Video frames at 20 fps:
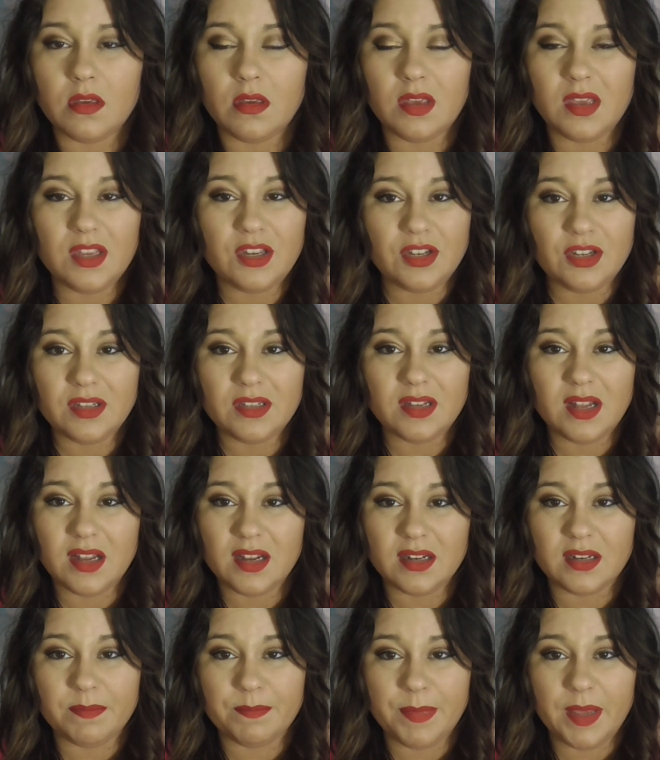it's just
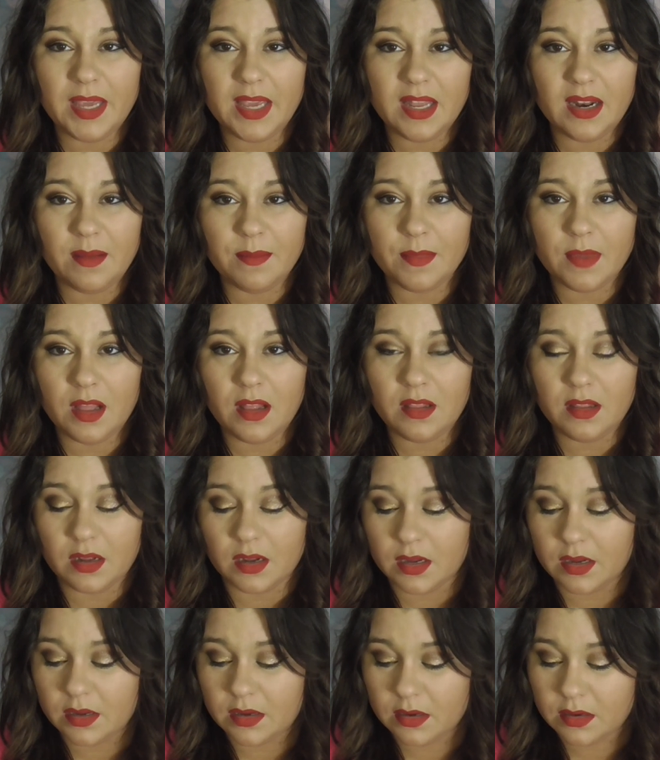not picking up color.